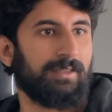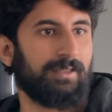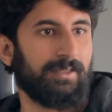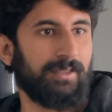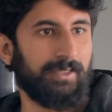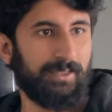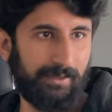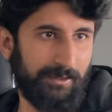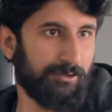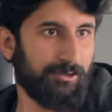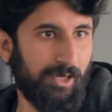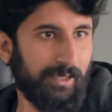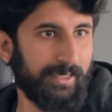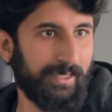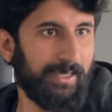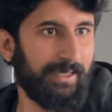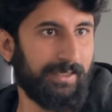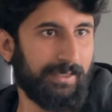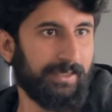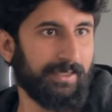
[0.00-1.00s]
It is not
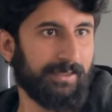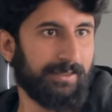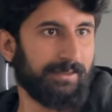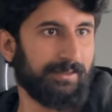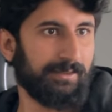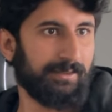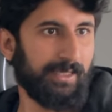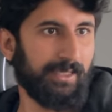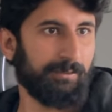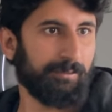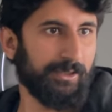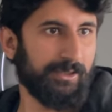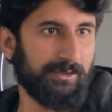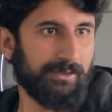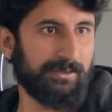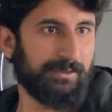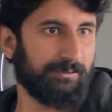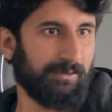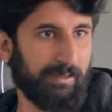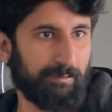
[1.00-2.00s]
analytic, right?
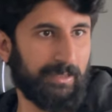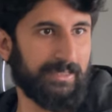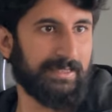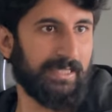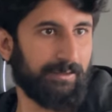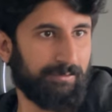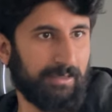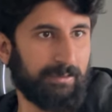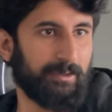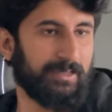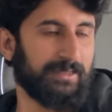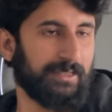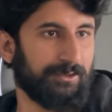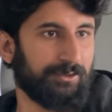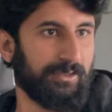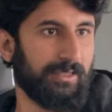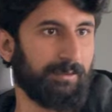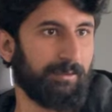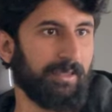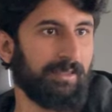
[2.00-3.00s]
Because 1 by z, 1 by z
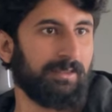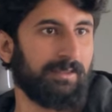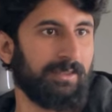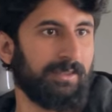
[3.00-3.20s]
square, right?